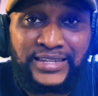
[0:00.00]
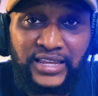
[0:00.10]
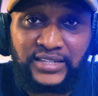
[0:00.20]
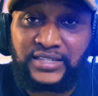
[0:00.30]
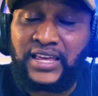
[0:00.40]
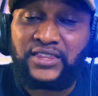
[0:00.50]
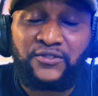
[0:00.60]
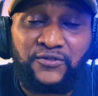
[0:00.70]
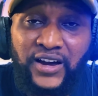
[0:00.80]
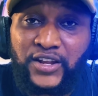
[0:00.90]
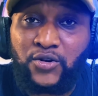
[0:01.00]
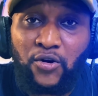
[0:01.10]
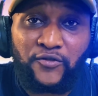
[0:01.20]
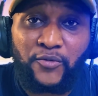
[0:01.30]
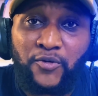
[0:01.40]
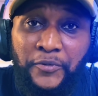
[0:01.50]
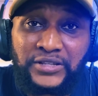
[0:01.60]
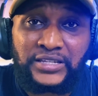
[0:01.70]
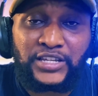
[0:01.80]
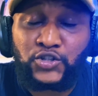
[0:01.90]
years, the value of your
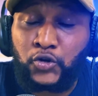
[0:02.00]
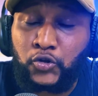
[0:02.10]
property is